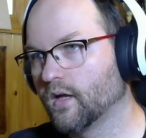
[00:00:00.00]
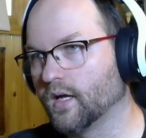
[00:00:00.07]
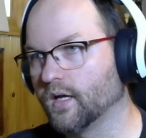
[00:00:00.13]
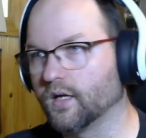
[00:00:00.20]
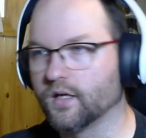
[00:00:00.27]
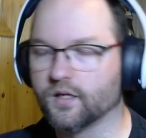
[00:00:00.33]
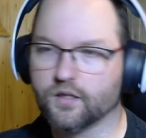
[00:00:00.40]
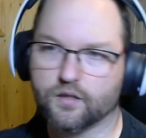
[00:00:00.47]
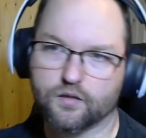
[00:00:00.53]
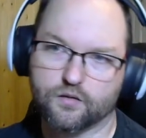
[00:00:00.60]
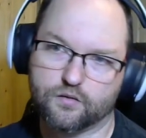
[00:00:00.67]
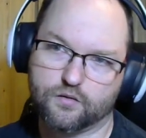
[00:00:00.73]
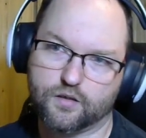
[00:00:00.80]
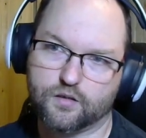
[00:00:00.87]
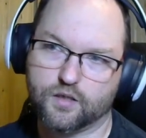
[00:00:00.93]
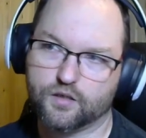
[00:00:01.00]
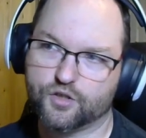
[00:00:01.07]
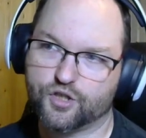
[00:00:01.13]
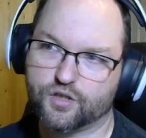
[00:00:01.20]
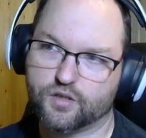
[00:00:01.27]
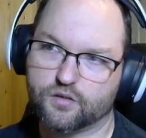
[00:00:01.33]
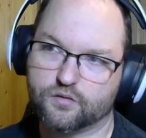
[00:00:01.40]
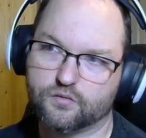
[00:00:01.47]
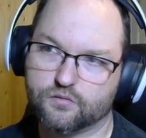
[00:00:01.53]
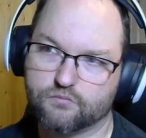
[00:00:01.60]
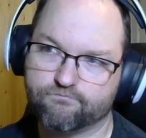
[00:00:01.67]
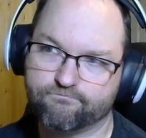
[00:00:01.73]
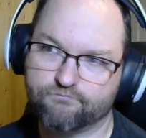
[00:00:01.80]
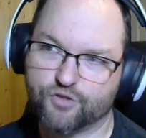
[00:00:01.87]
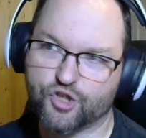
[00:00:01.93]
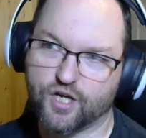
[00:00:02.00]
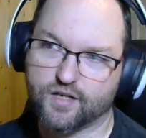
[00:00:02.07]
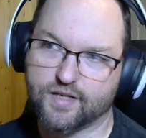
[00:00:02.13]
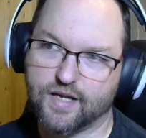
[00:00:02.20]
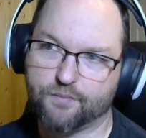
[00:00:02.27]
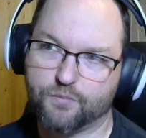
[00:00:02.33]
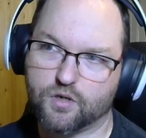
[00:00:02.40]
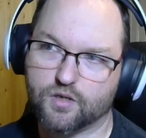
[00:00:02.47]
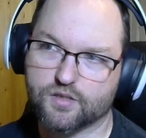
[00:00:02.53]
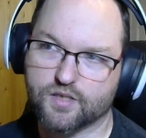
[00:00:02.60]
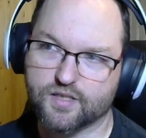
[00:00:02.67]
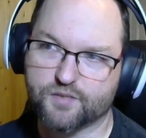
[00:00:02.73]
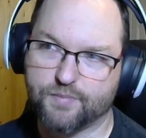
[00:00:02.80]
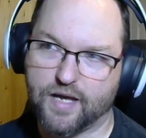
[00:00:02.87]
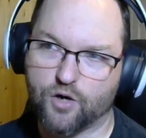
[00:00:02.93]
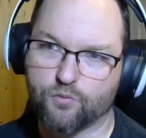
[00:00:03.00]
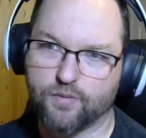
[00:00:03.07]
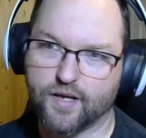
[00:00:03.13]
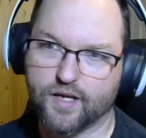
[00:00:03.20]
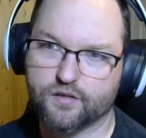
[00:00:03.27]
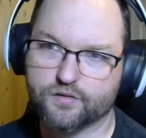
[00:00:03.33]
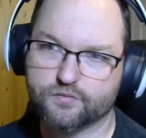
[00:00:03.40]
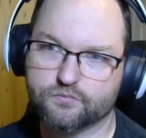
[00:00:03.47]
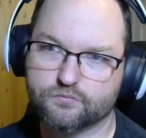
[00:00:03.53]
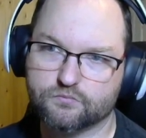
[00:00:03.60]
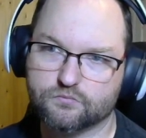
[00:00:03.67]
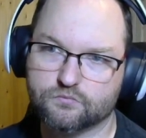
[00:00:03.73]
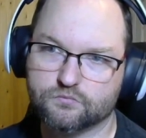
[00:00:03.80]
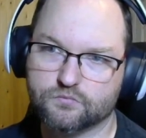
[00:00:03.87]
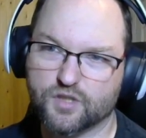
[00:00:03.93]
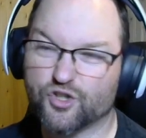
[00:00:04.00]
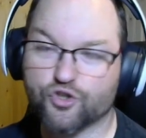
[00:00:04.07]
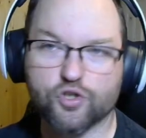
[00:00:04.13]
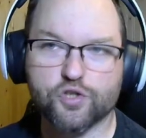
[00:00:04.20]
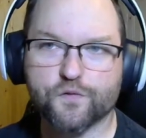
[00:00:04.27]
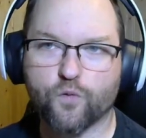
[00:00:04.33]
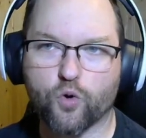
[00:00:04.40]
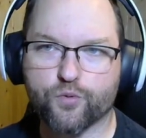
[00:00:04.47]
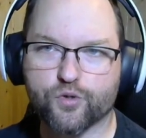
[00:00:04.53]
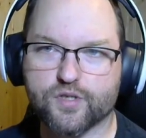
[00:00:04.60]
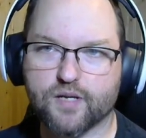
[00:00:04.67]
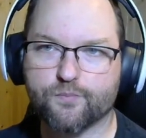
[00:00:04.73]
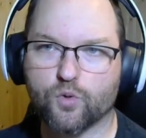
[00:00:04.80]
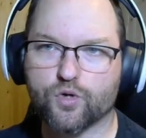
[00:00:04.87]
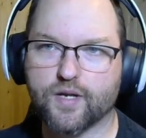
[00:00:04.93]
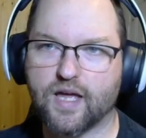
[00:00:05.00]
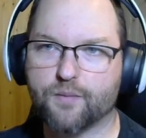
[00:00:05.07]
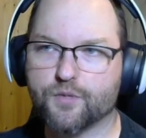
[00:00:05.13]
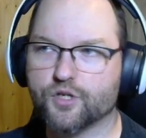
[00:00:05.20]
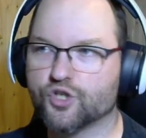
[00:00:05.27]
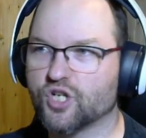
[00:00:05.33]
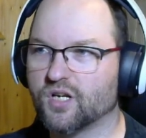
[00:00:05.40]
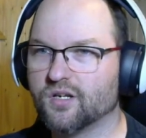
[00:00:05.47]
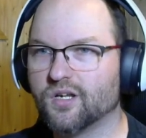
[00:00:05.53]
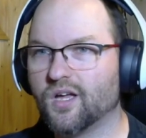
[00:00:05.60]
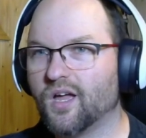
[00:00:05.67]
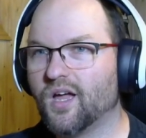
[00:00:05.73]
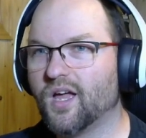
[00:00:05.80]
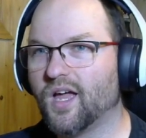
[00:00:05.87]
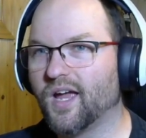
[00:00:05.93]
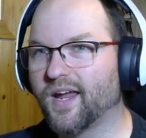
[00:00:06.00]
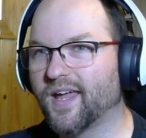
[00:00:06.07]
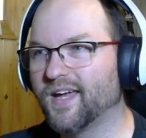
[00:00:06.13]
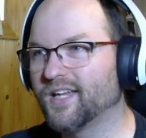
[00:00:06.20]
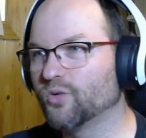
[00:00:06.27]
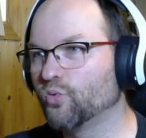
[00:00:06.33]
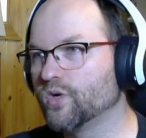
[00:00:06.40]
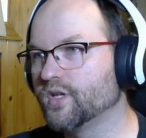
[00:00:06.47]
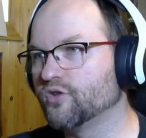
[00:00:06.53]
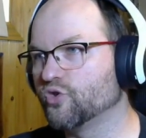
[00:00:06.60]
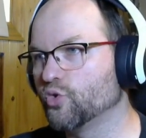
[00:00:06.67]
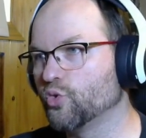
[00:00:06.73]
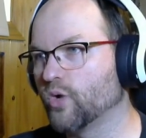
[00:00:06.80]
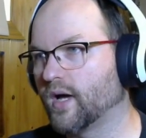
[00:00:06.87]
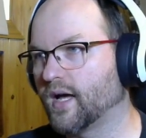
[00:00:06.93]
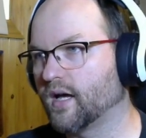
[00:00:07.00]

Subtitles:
and check that box, is banner planted. It's just 4% more damage. Again, we do